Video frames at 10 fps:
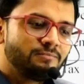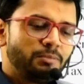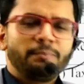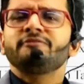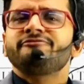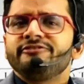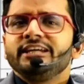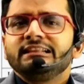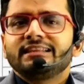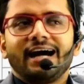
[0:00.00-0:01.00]
People
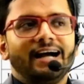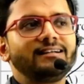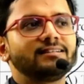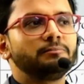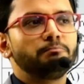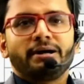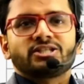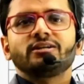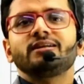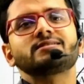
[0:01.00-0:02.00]
feel that
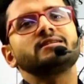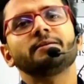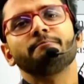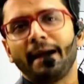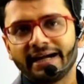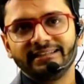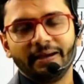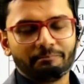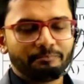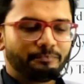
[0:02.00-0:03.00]
budget doesn't impact
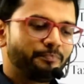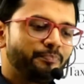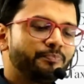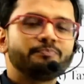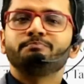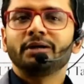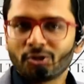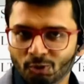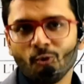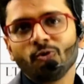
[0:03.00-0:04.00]
them.
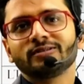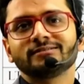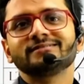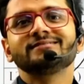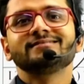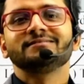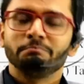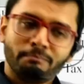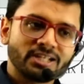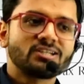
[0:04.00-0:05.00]
But no,
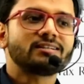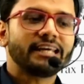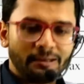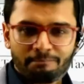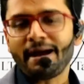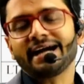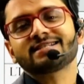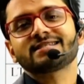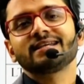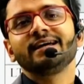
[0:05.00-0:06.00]
budget
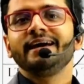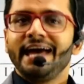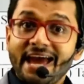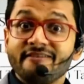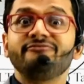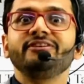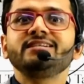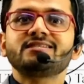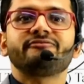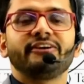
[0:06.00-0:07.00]
impacts
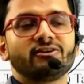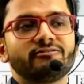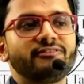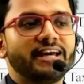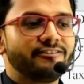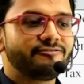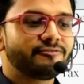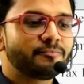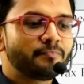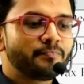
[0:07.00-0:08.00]
every sphere of
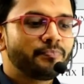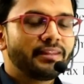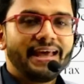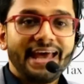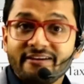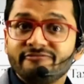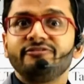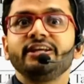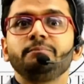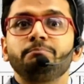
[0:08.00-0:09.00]
life.
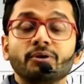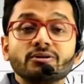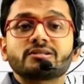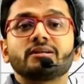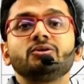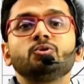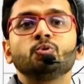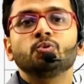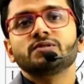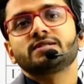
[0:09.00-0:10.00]
Every person
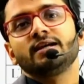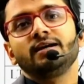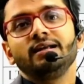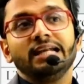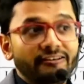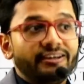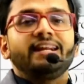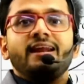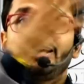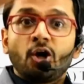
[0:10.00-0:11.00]
who's living
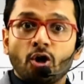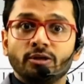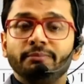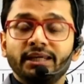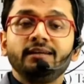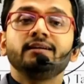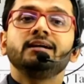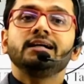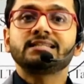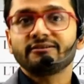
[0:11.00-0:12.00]
in an economy
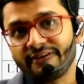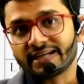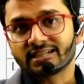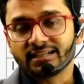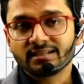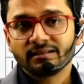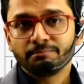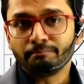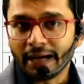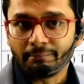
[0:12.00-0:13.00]
is affected
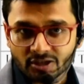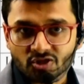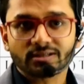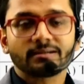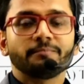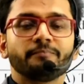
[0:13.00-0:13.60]
by budget.